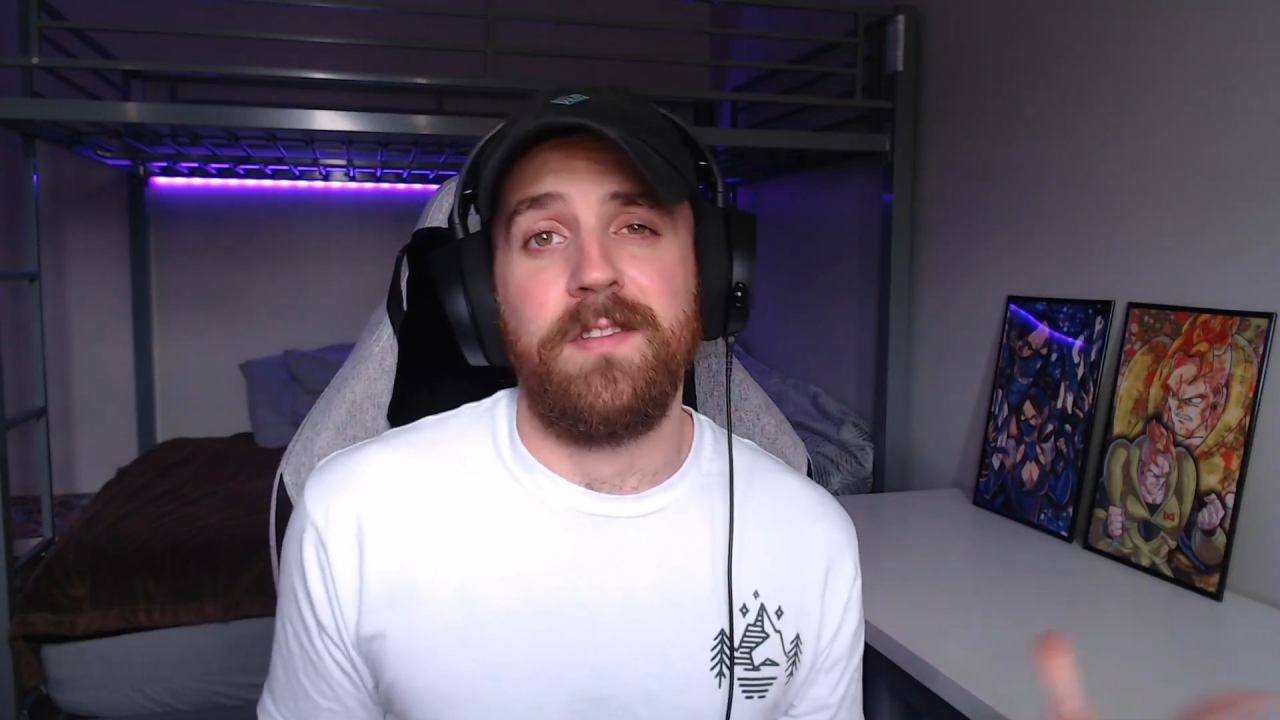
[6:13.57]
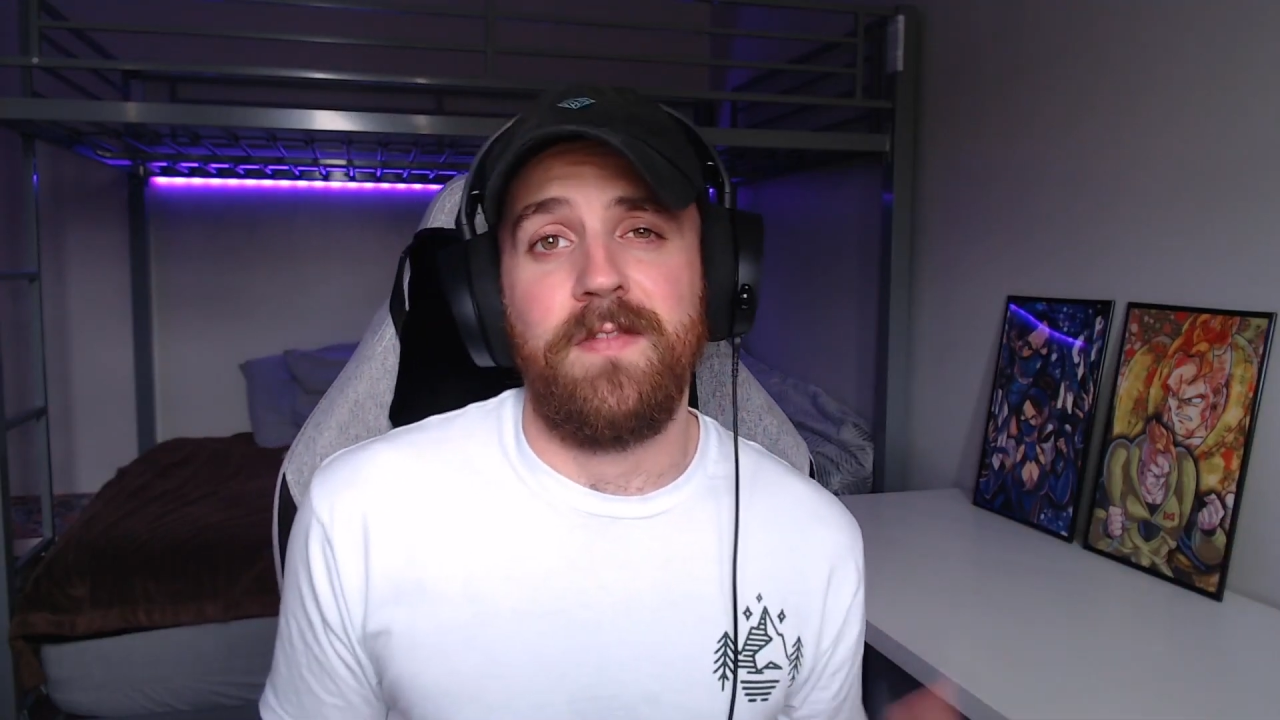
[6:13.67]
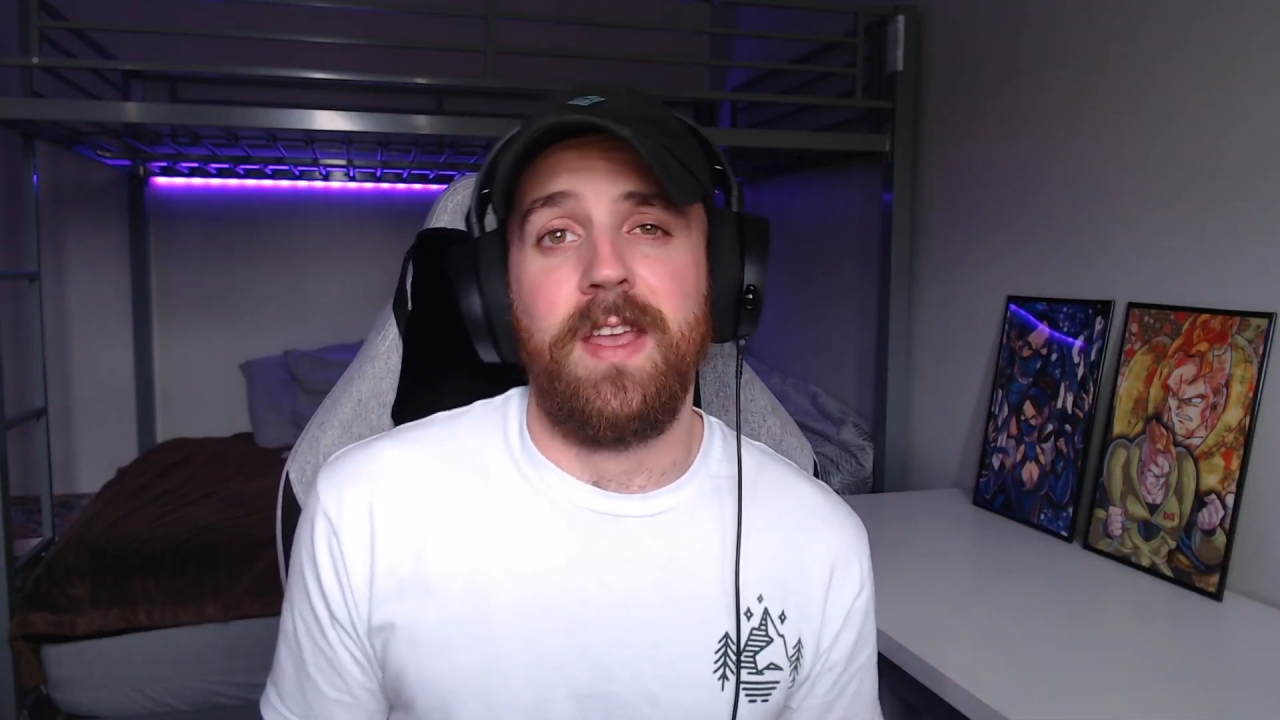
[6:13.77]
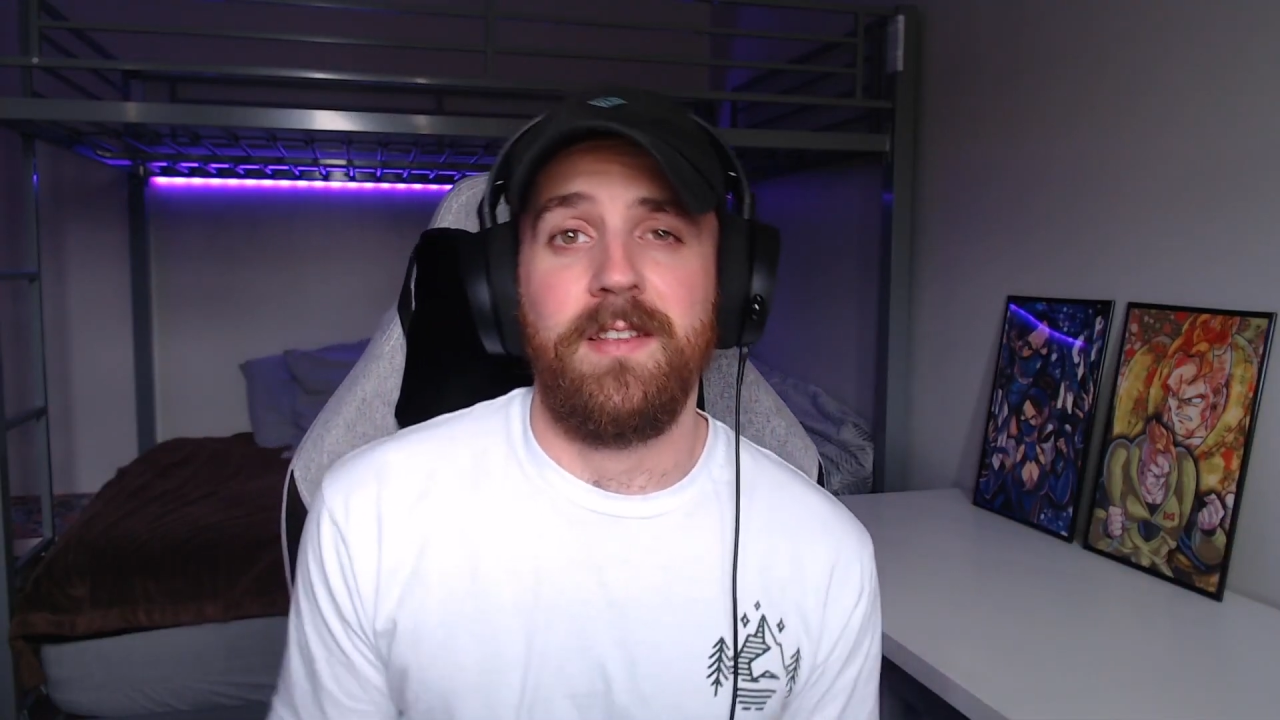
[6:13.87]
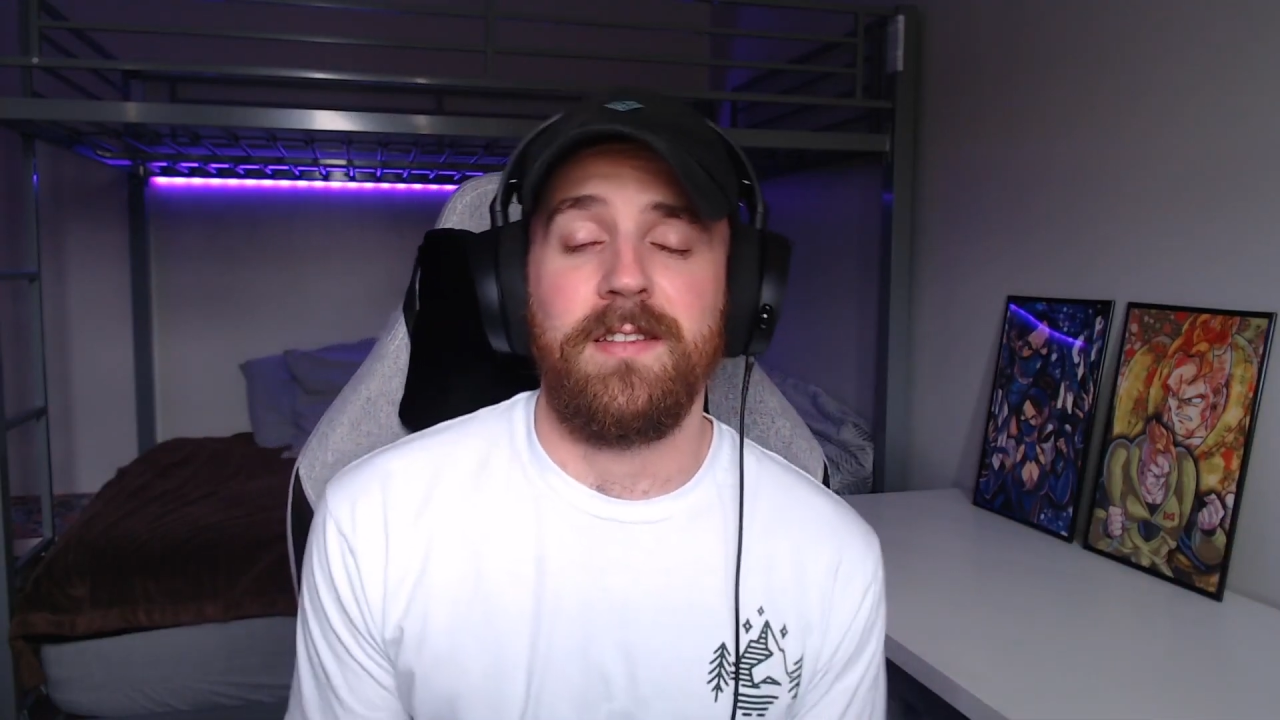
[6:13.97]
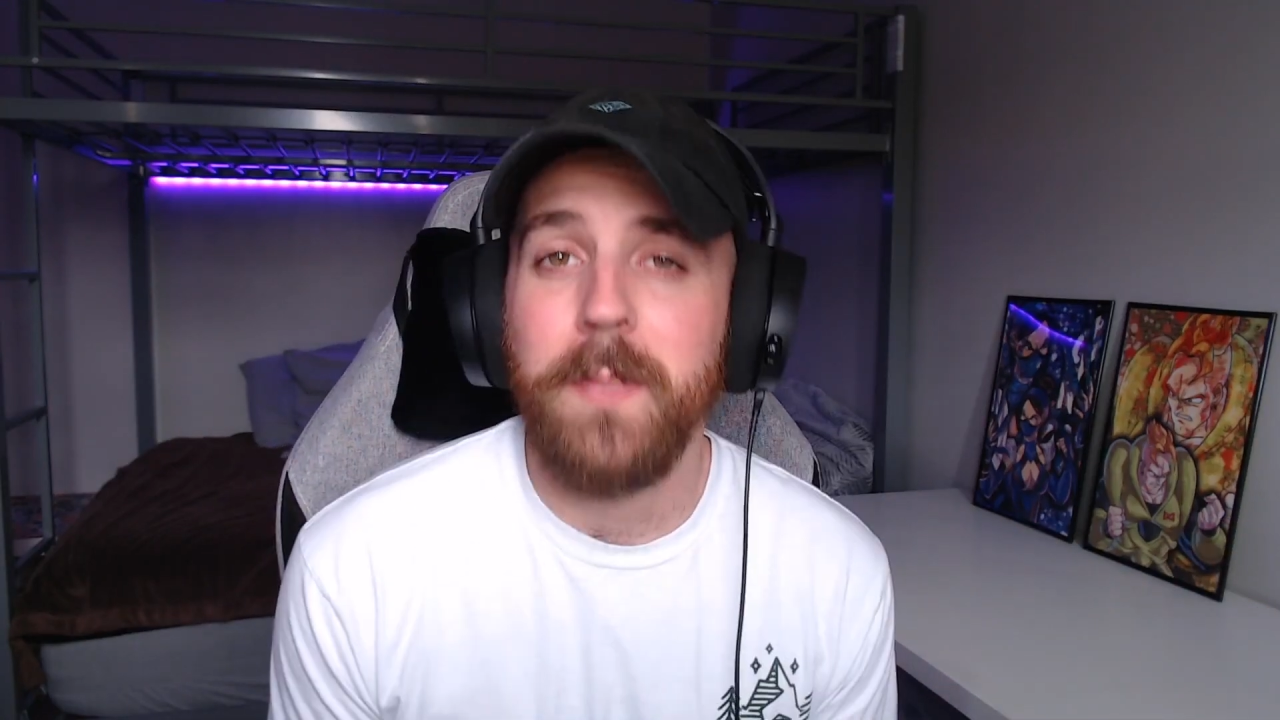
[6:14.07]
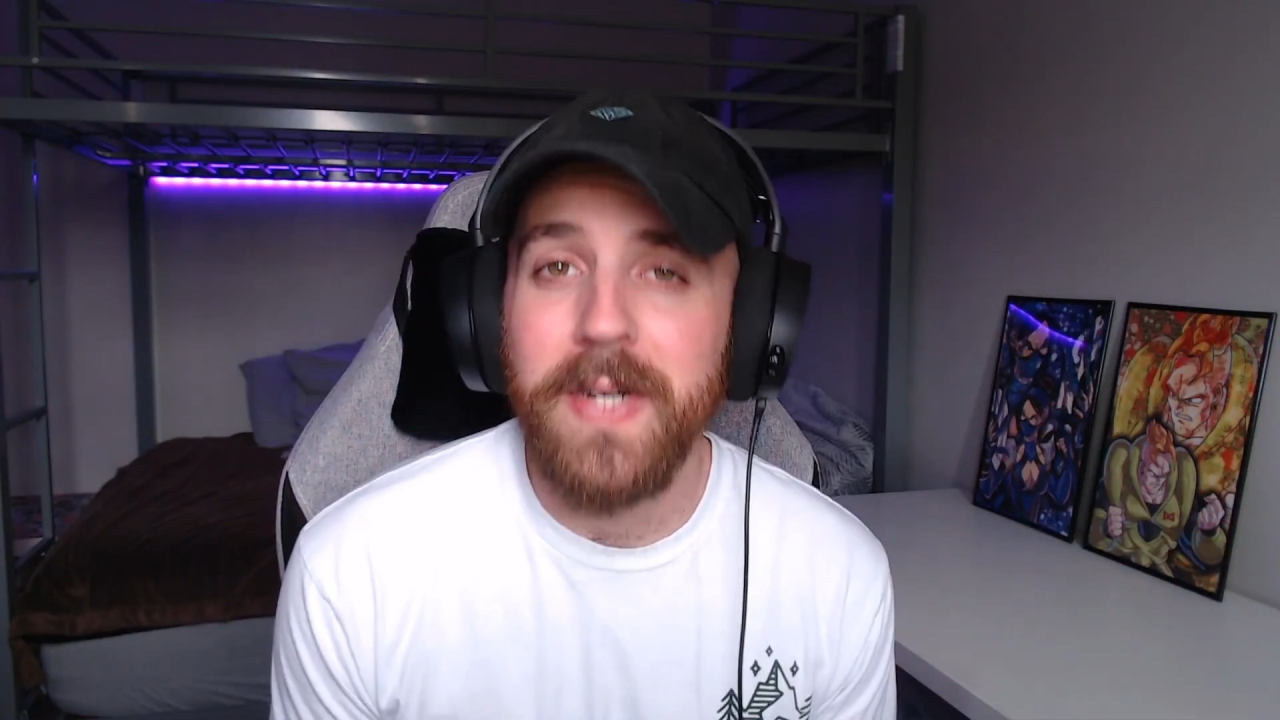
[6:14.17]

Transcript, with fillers: to face.